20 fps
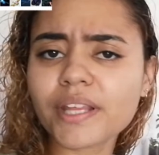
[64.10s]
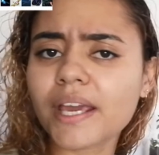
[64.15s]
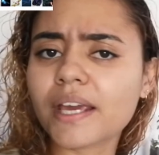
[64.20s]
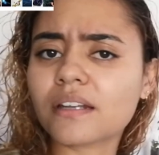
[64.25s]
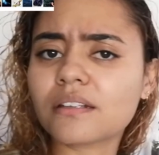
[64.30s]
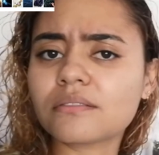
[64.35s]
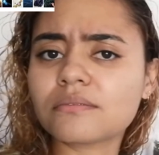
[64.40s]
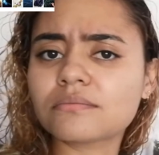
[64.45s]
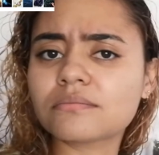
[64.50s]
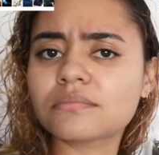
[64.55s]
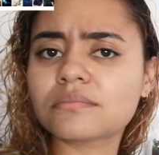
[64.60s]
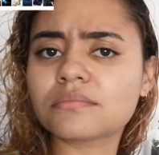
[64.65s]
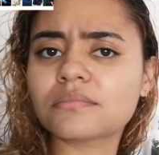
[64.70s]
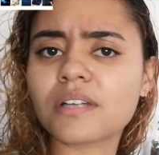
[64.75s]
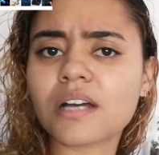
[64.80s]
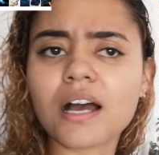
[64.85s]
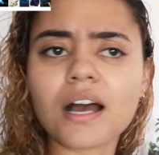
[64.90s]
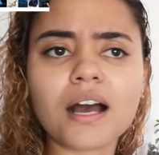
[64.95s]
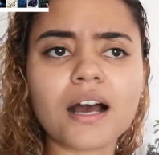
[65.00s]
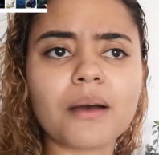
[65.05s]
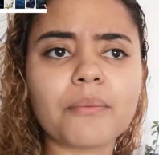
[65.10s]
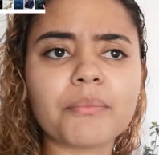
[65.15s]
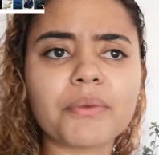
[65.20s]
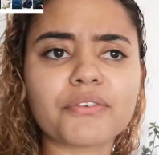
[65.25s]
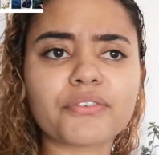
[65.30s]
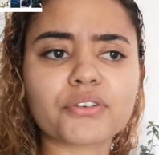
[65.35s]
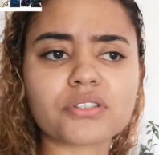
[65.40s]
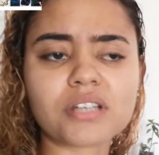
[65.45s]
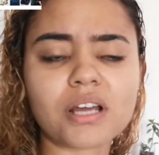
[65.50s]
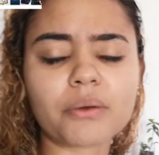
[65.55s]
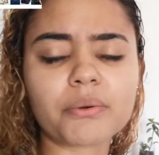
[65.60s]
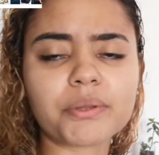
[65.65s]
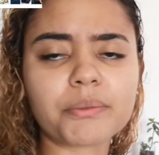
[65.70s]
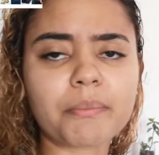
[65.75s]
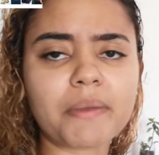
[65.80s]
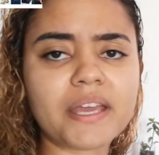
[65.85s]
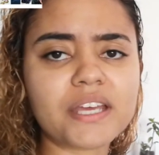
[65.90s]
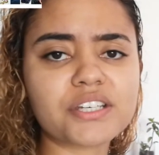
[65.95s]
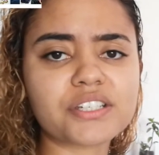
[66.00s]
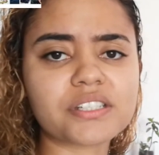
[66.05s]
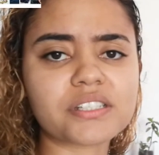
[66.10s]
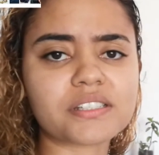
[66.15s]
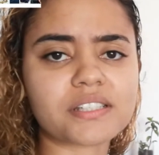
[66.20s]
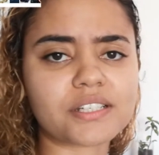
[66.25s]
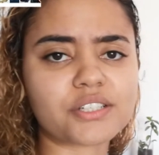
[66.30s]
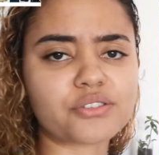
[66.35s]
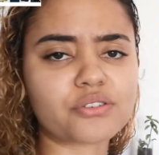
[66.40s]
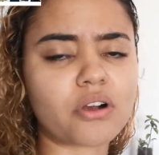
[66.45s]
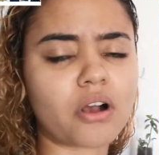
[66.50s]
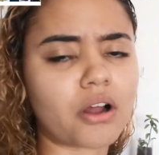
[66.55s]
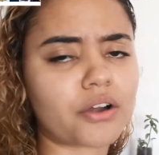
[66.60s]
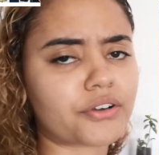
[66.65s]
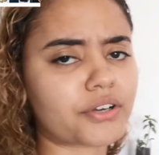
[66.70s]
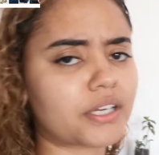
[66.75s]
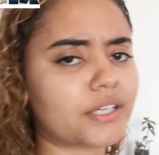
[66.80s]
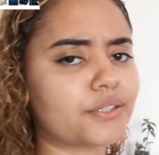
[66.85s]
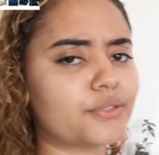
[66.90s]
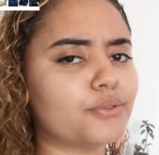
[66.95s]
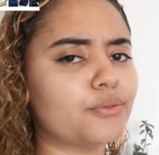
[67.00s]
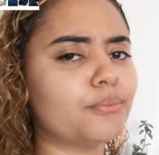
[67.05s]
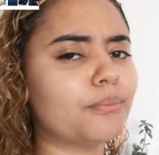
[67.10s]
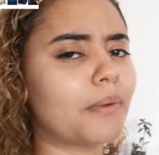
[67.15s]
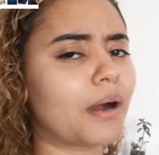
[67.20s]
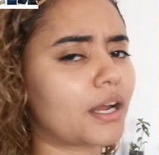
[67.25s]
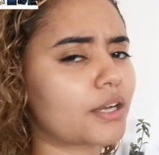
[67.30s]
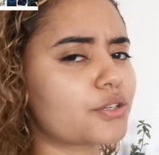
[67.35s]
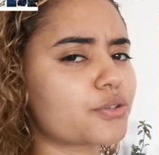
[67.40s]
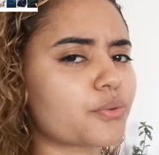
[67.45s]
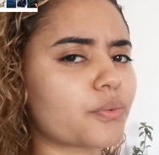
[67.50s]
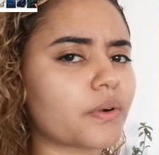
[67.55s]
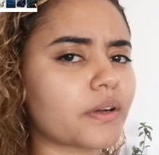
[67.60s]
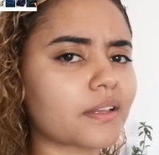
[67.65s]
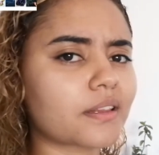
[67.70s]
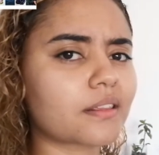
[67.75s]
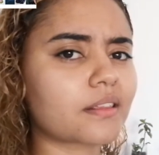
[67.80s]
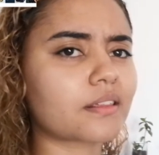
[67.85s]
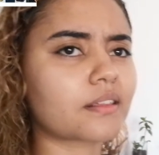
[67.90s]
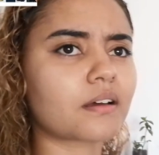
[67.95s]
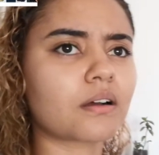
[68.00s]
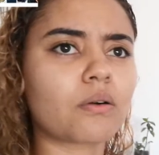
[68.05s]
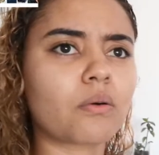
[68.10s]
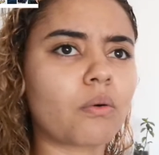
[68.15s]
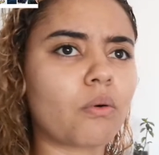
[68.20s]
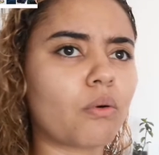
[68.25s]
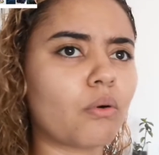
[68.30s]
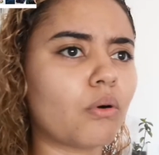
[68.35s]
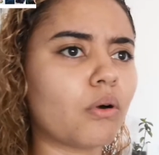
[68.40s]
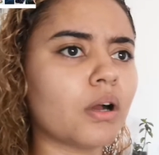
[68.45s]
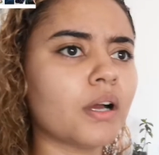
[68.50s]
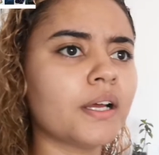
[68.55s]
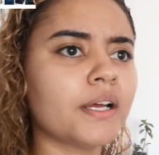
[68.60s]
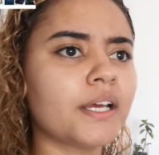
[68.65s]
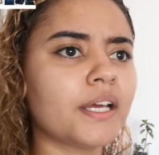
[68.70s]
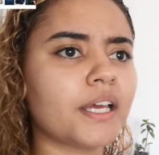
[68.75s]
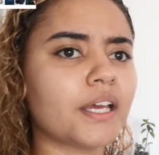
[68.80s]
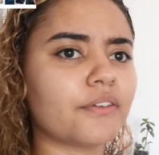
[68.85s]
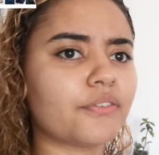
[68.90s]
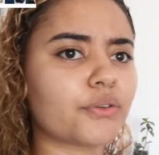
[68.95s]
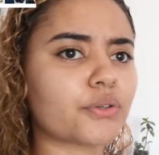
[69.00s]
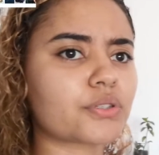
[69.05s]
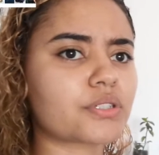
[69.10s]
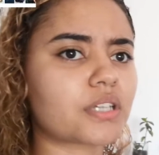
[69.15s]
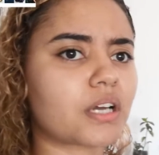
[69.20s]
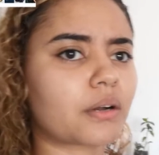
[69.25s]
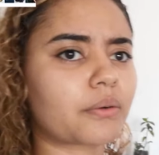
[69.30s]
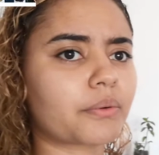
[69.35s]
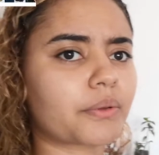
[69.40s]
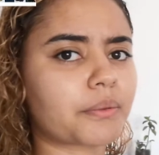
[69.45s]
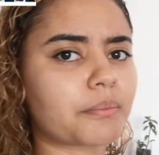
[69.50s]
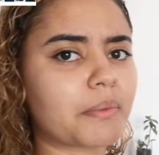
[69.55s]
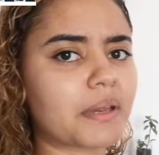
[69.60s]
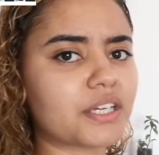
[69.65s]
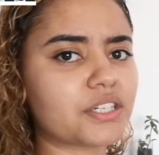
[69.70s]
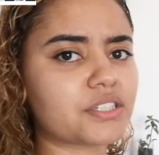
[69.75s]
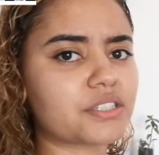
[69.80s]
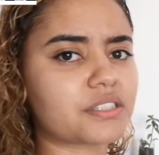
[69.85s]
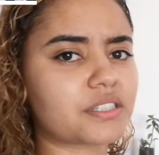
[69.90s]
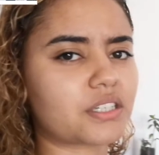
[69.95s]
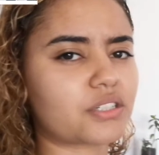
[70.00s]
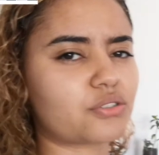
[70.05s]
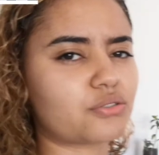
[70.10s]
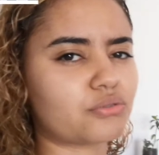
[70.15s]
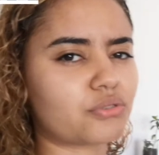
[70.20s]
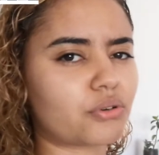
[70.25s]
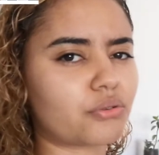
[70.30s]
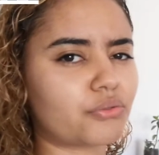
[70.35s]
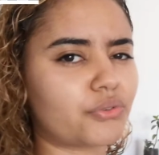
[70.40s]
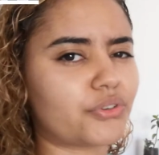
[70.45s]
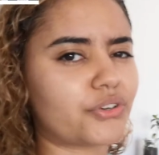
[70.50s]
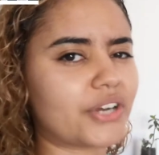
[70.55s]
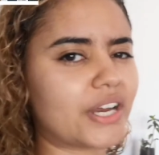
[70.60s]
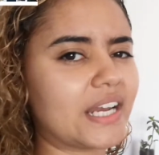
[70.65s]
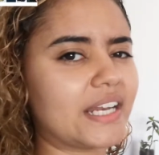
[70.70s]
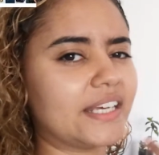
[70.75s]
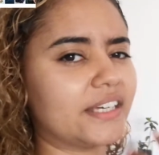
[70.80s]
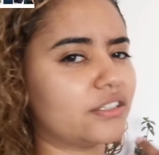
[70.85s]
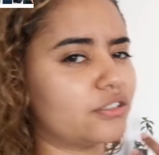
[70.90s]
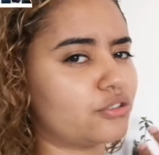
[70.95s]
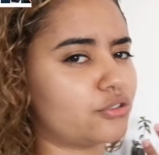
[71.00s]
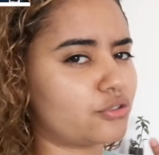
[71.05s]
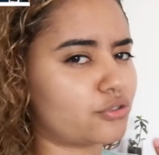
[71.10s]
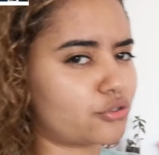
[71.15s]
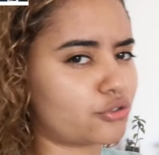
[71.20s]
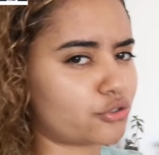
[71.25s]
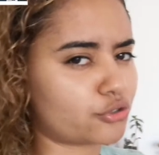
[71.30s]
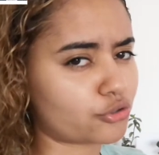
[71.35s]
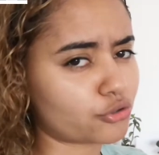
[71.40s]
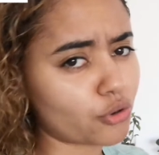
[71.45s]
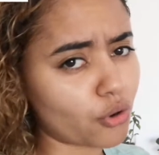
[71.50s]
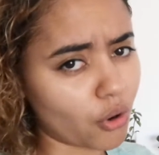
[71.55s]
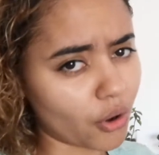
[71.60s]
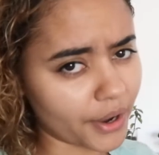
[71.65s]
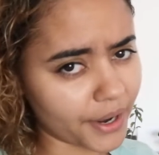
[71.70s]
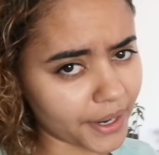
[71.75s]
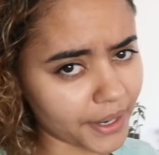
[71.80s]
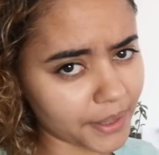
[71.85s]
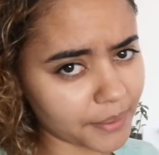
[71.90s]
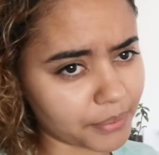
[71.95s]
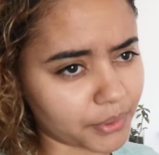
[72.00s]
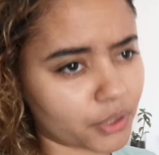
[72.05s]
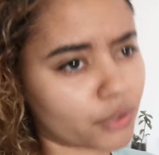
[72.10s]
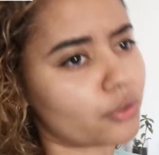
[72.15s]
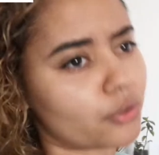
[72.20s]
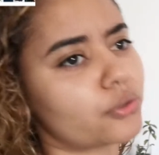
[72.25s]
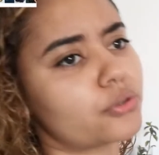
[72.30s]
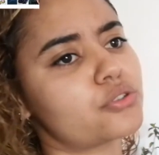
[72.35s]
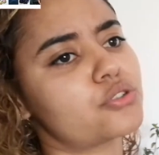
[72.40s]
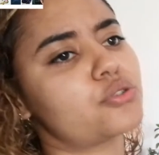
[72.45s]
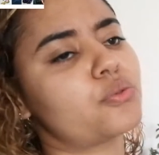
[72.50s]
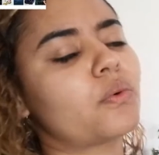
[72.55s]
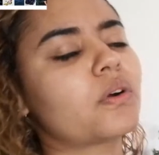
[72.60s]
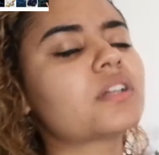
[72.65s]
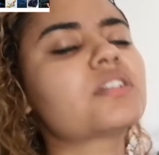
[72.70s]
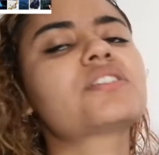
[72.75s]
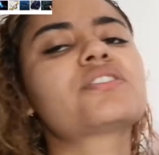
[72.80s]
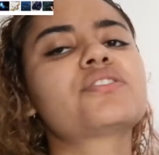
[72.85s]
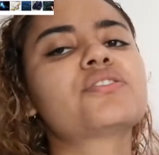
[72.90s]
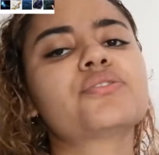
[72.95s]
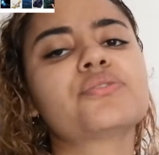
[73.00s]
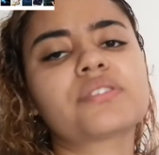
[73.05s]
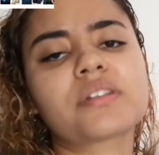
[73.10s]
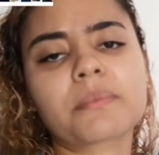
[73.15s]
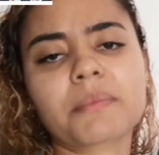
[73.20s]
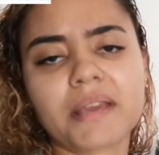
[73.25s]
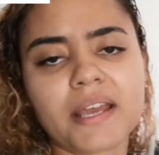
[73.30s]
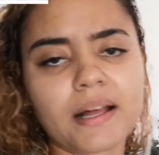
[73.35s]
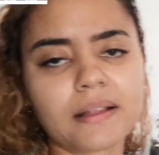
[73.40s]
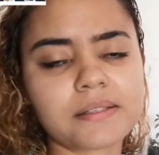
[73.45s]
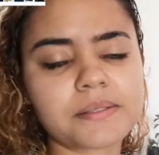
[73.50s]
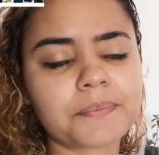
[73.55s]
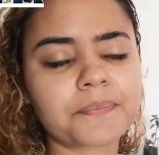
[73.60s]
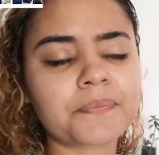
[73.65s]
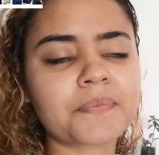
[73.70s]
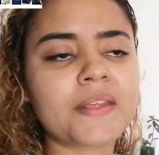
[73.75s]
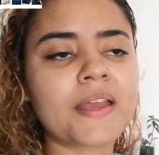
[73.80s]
then? If you're stuck with majors that you can't really do much with, or if you're stuck with majors that you don't really enjoy because you wanted to do something else.